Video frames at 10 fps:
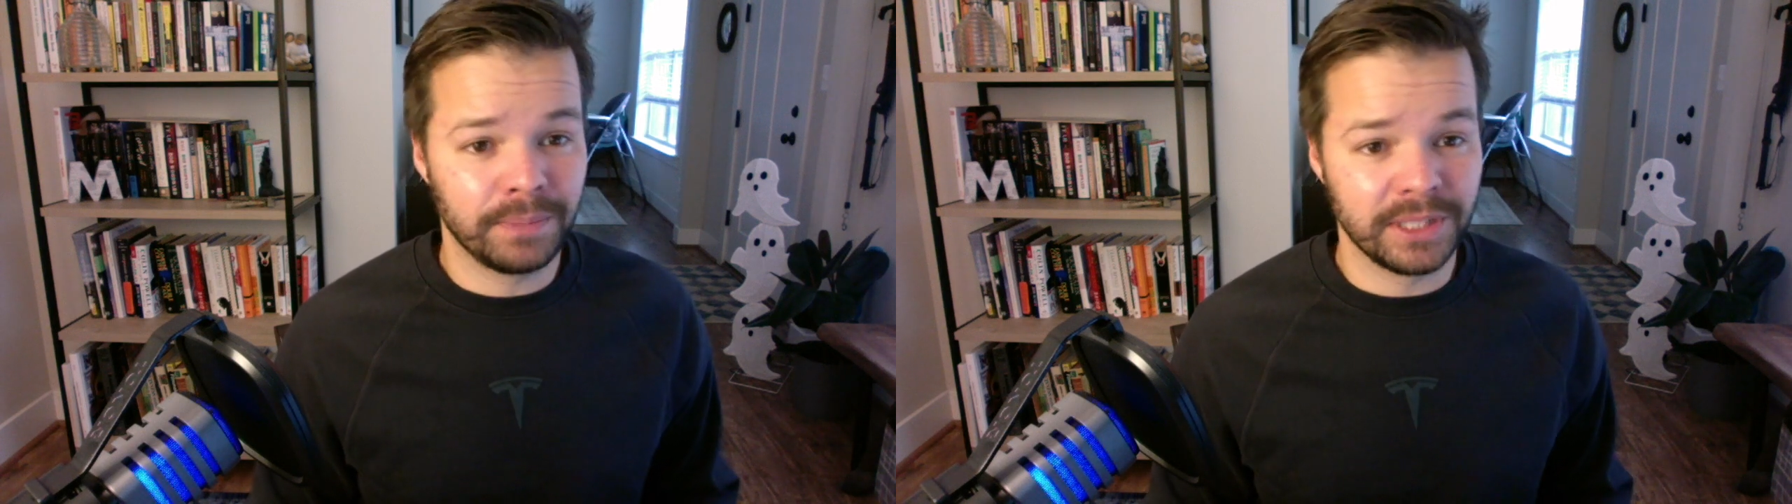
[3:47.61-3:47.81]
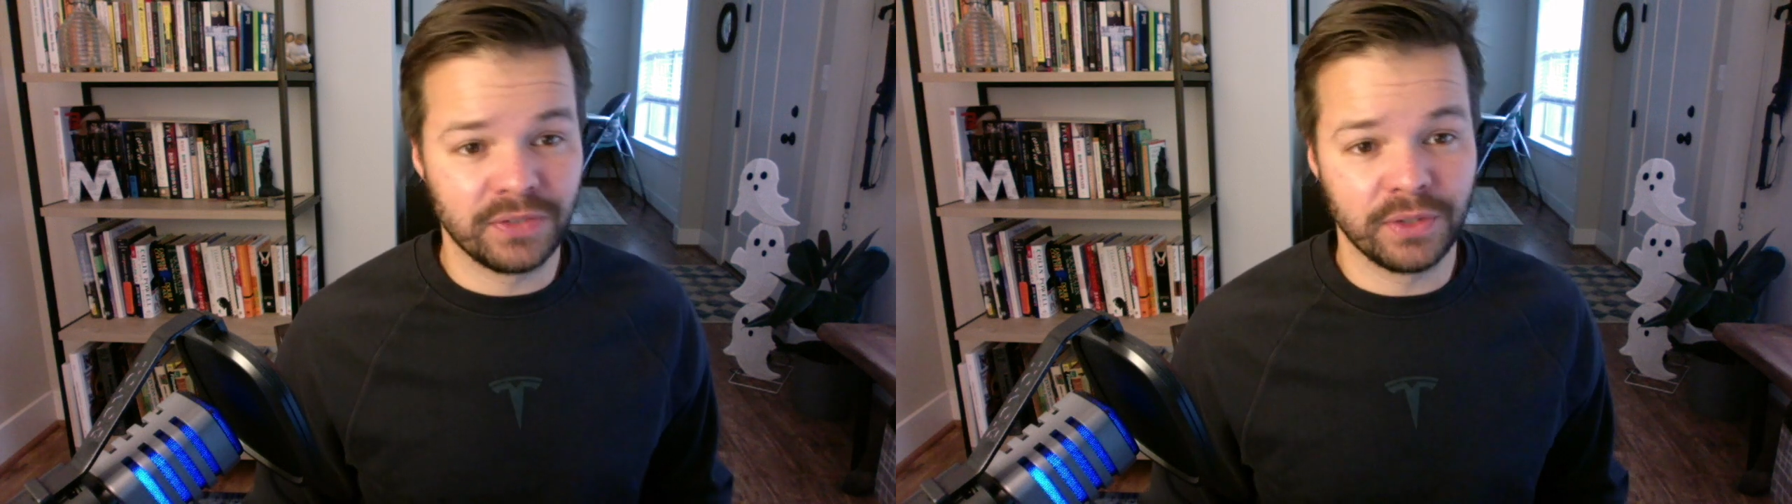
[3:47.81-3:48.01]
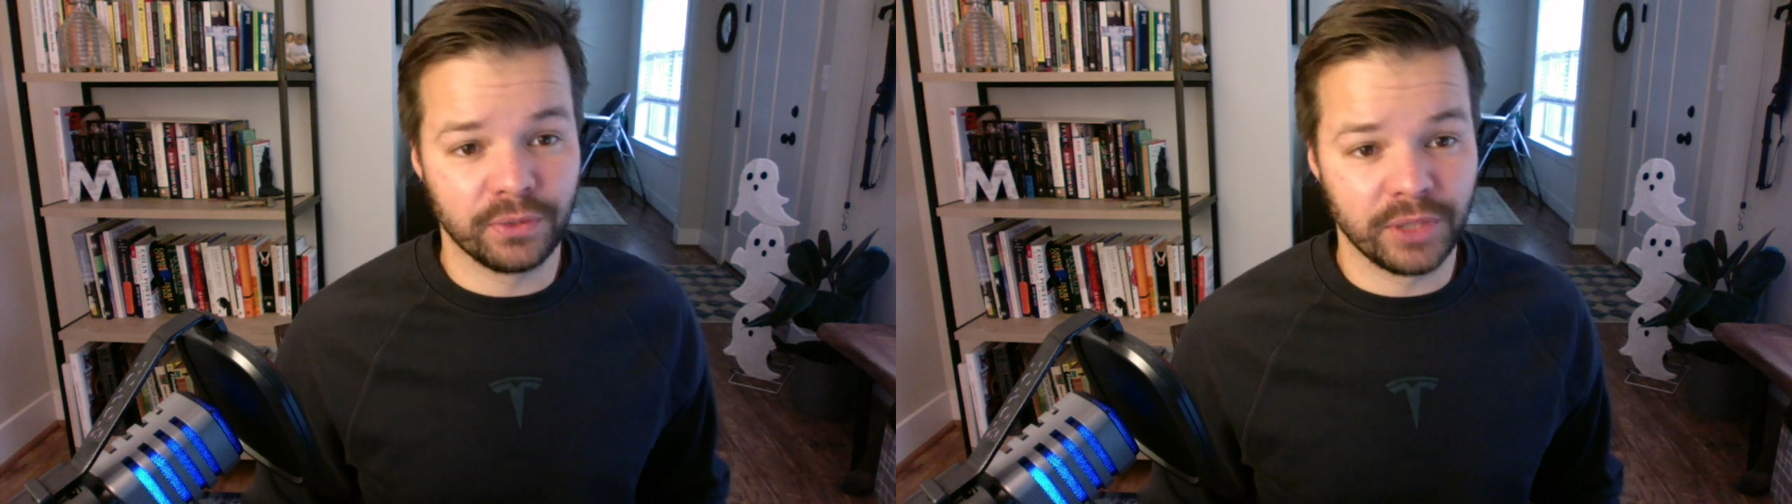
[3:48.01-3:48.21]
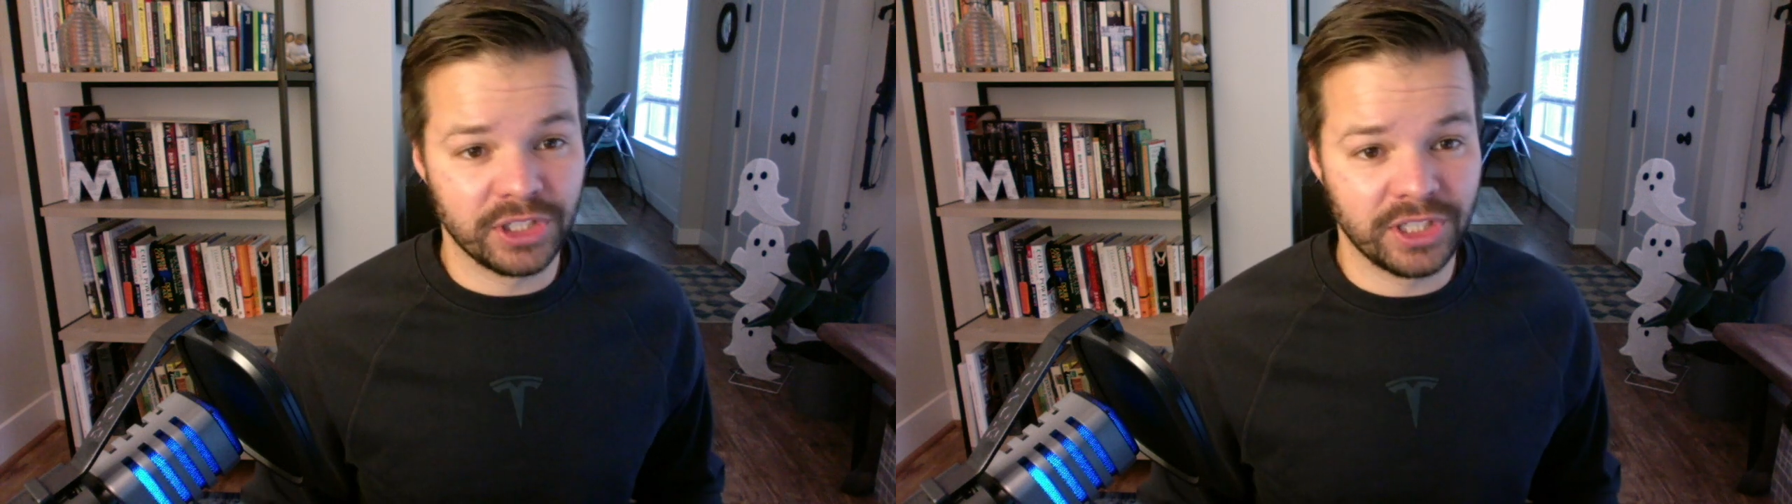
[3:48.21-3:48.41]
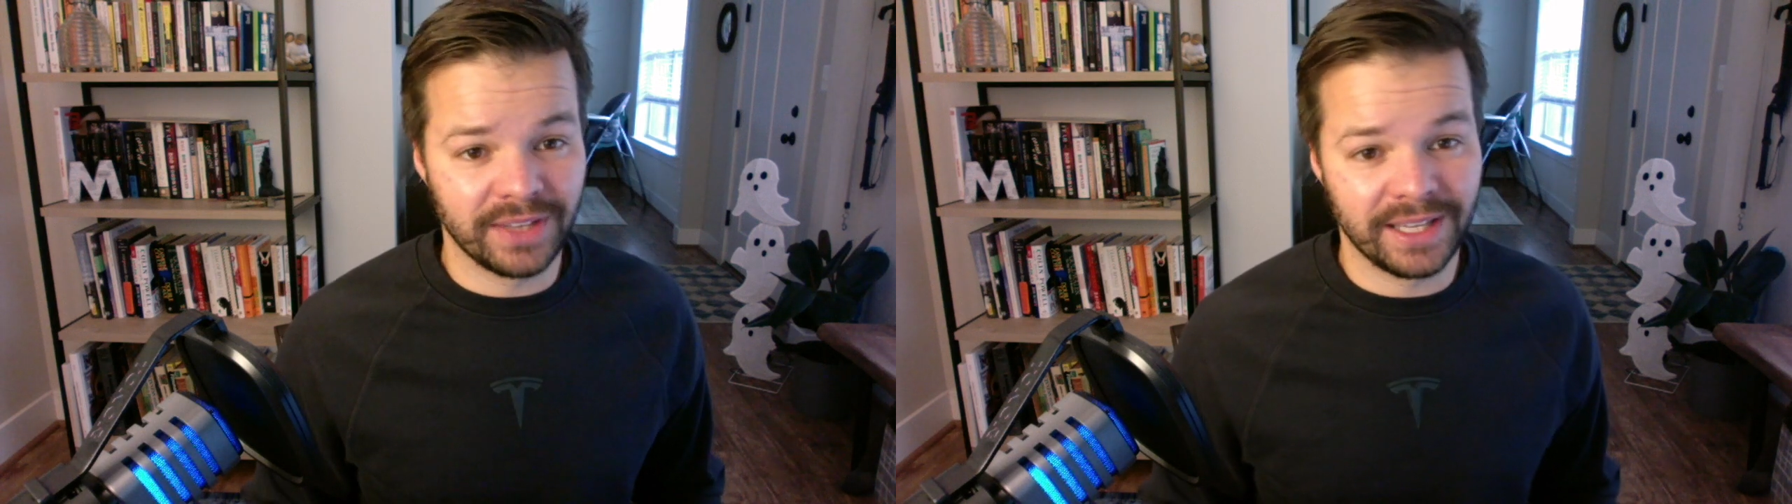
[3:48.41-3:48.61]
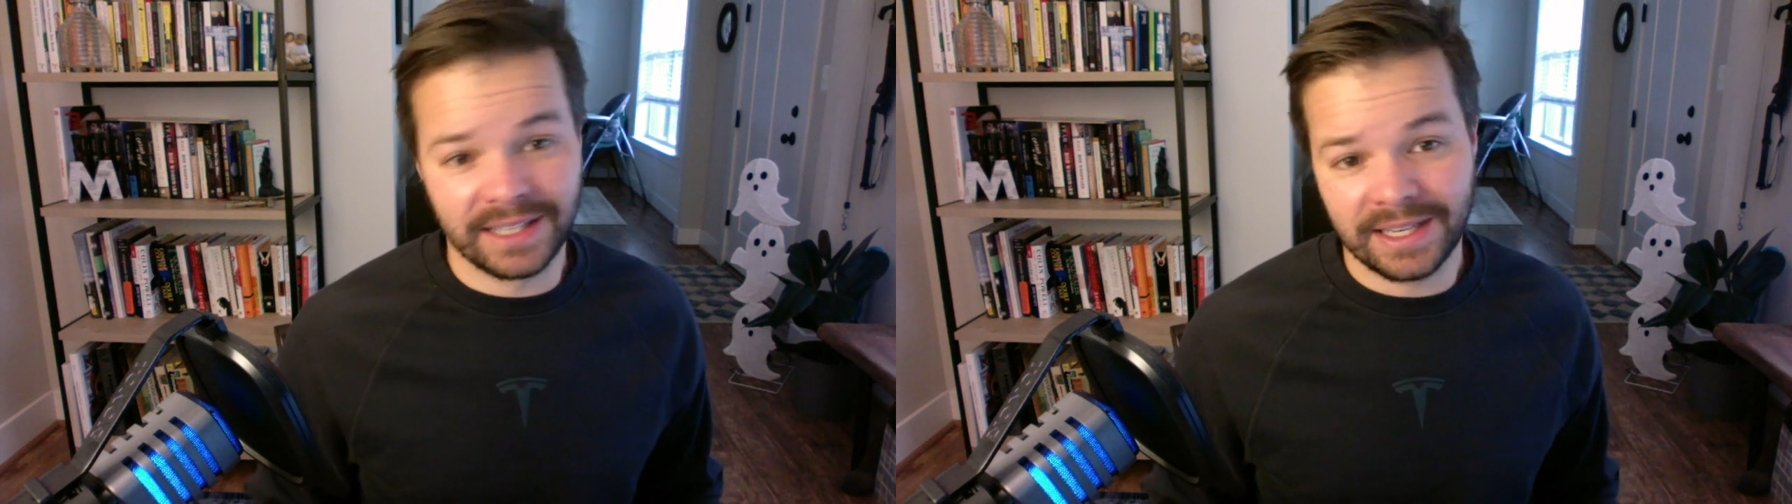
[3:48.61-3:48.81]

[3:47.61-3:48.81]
please feel free to share that in the